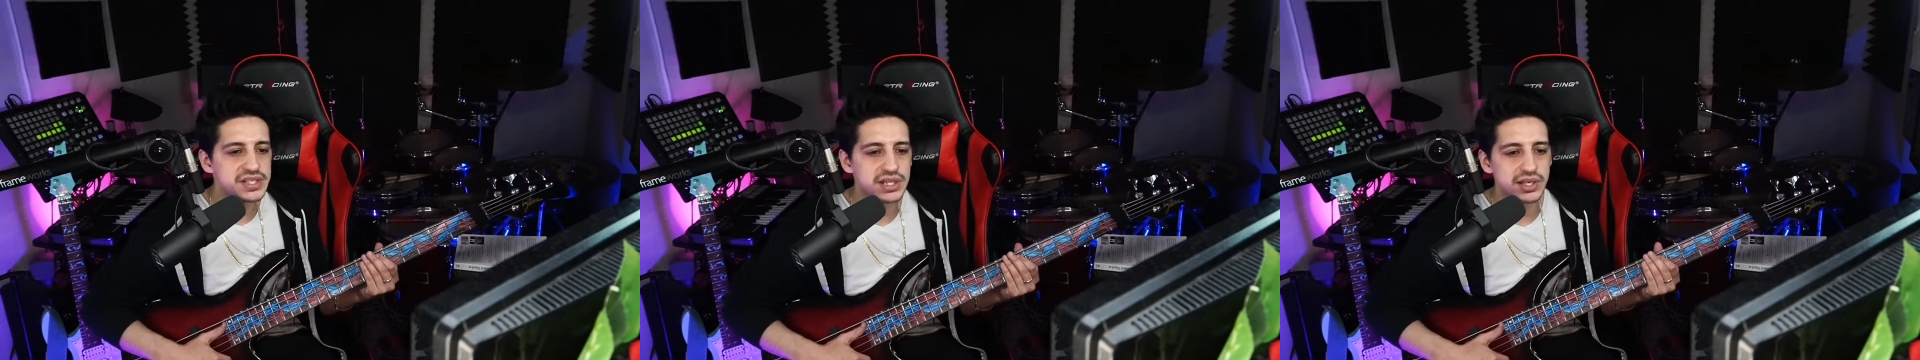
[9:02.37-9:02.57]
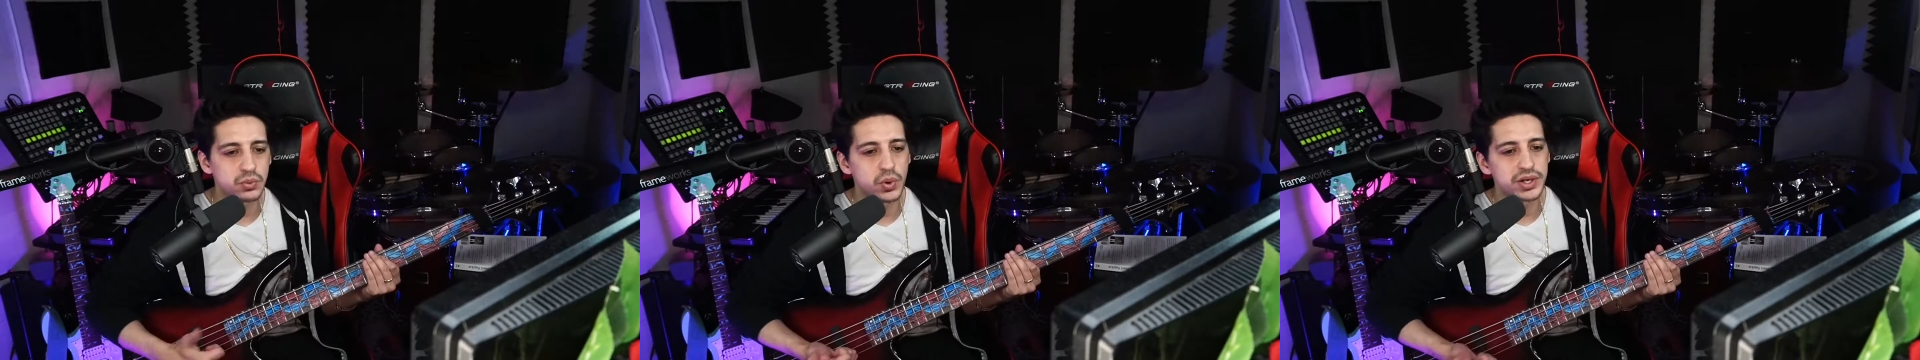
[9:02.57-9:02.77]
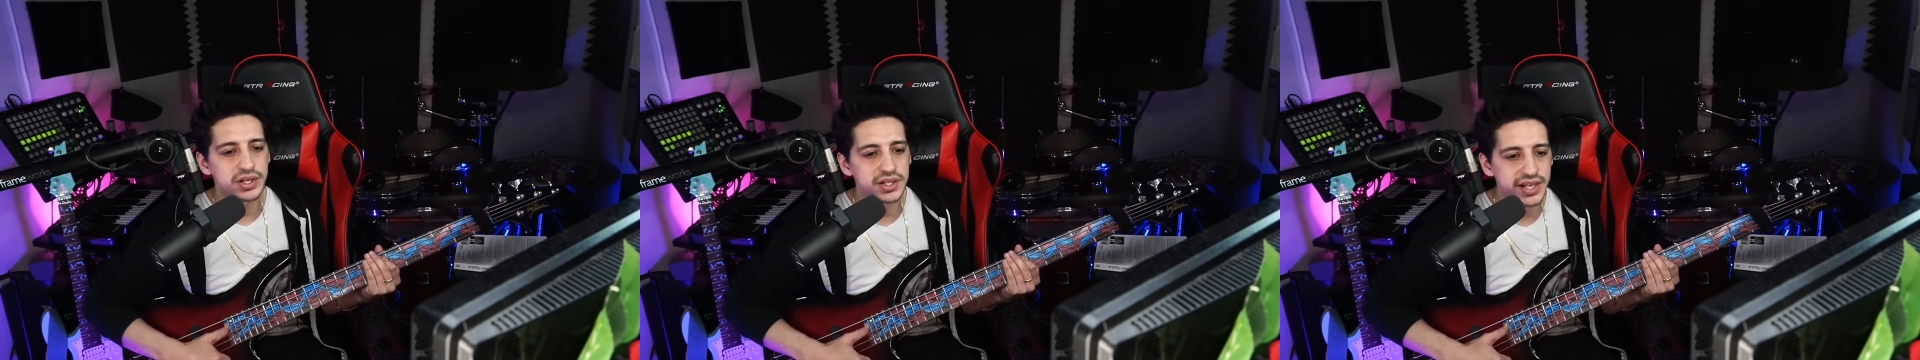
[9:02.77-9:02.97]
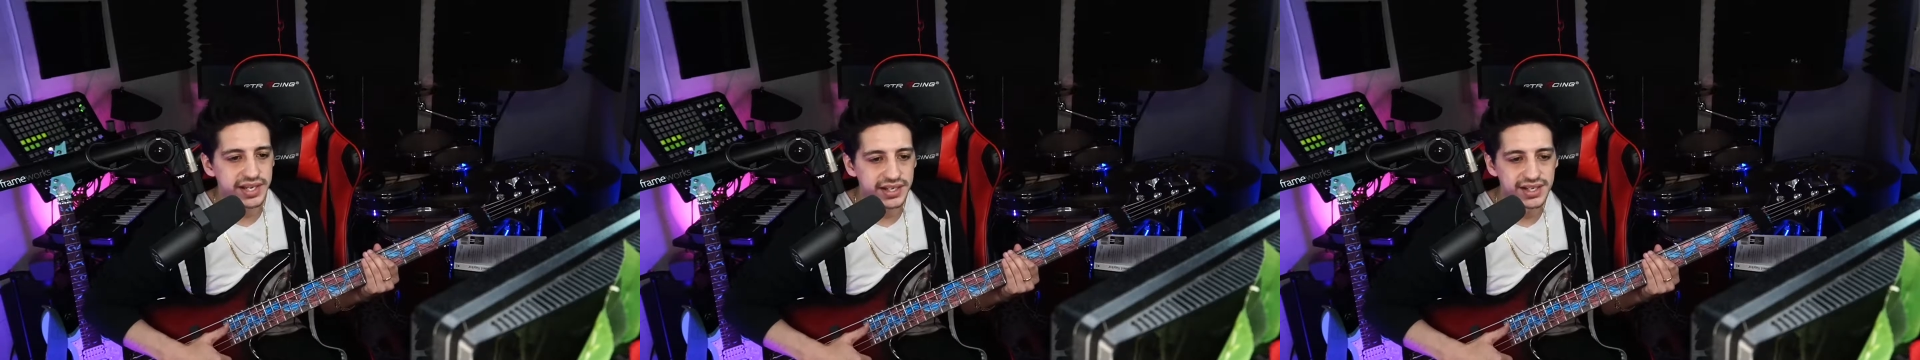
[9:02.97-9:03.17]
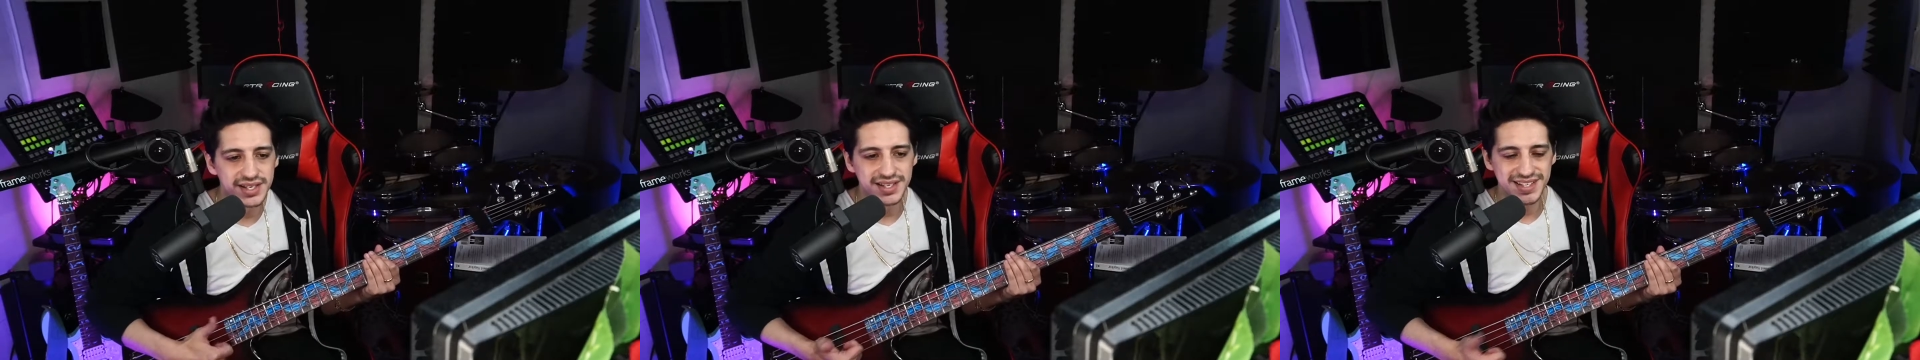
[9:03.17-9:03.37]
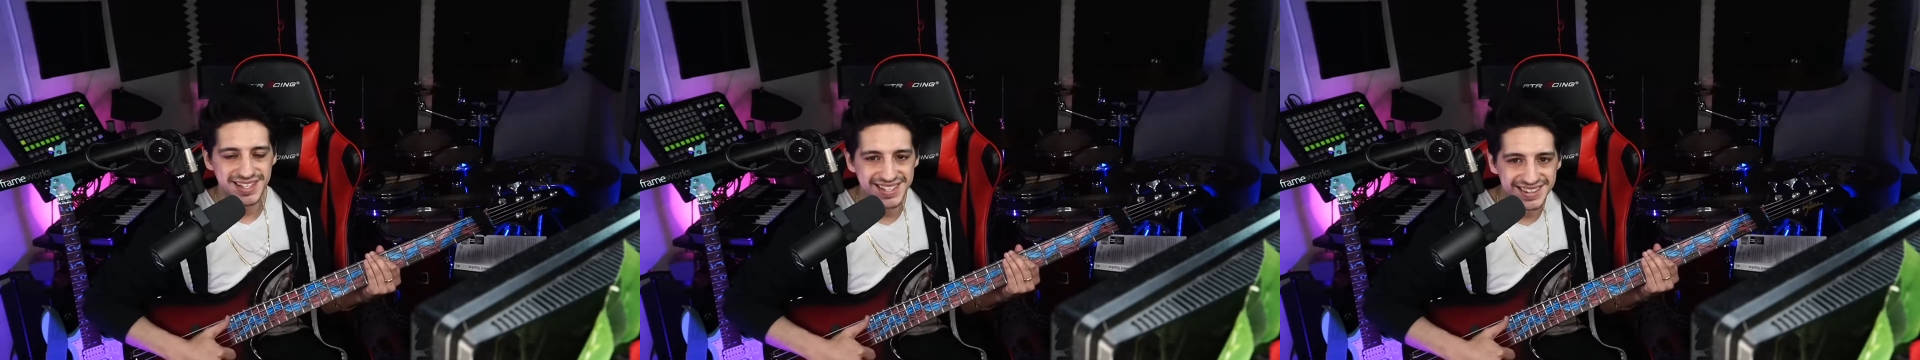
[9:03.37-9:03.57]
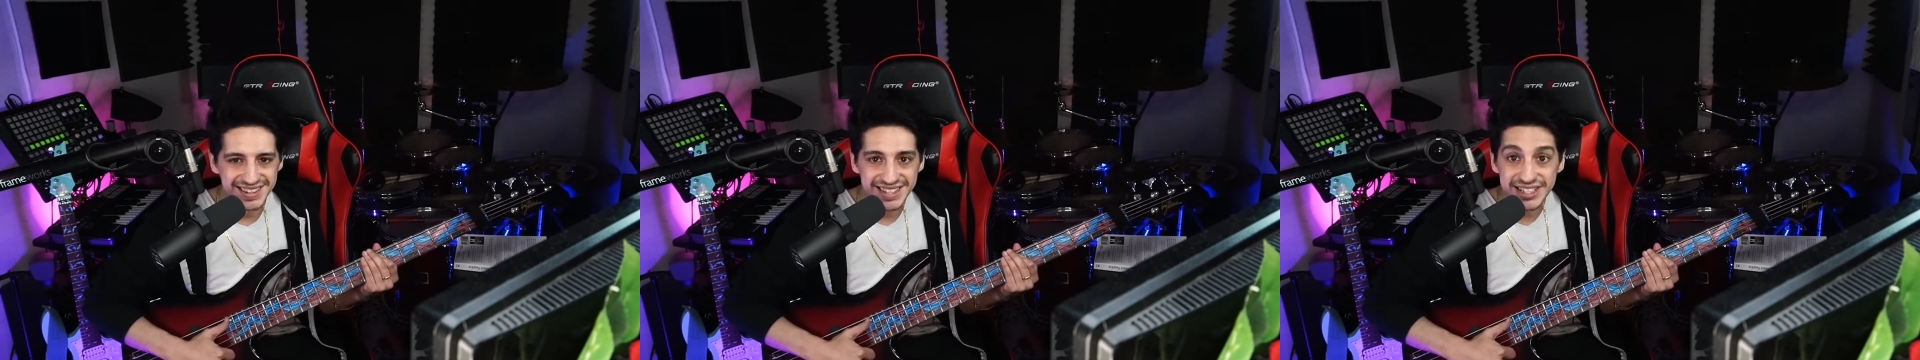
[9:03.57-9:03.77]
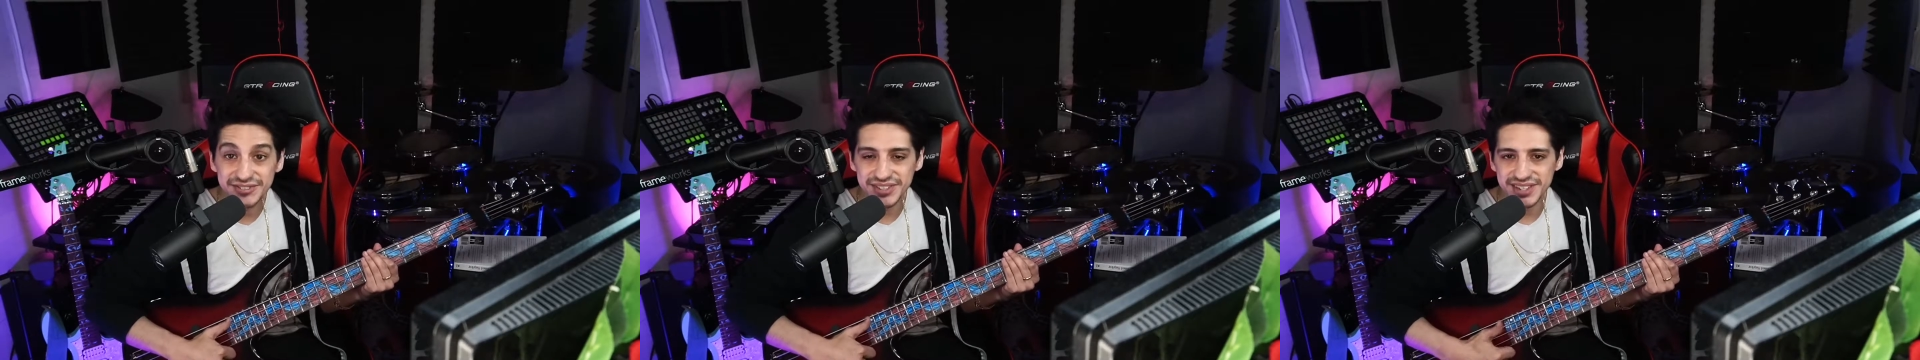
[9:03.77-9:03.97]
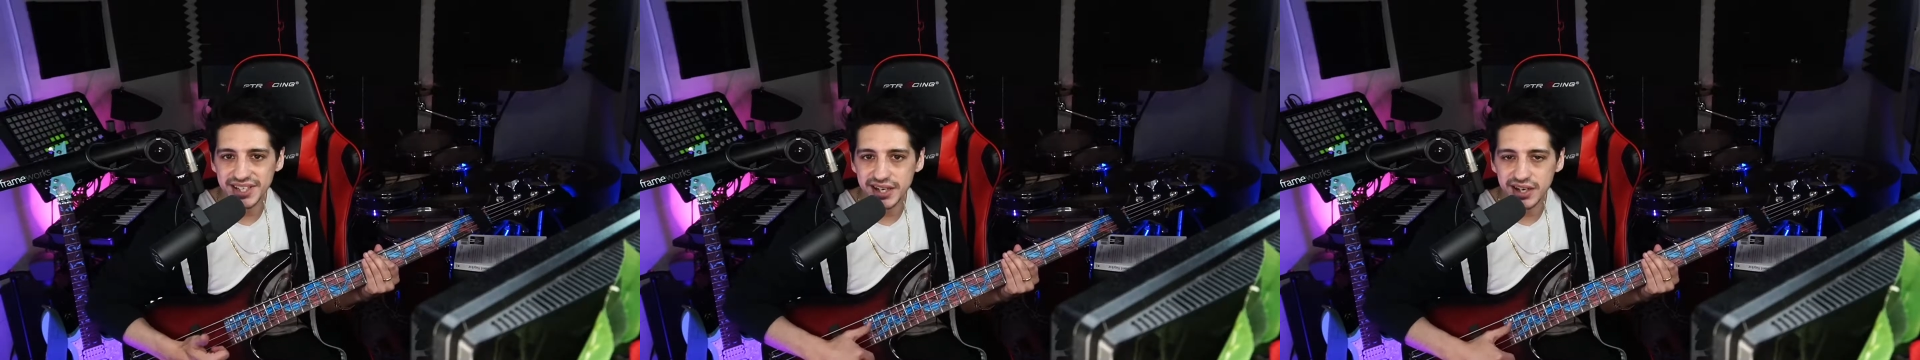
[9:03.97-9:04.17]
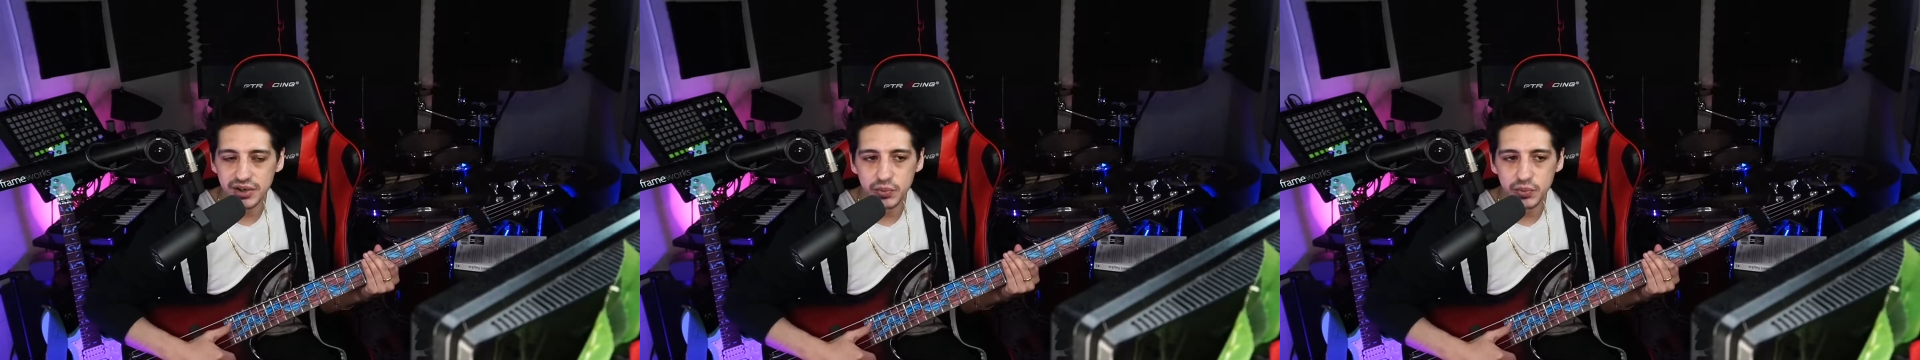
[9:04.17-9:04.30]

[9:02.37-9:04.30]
like want to like leave it there,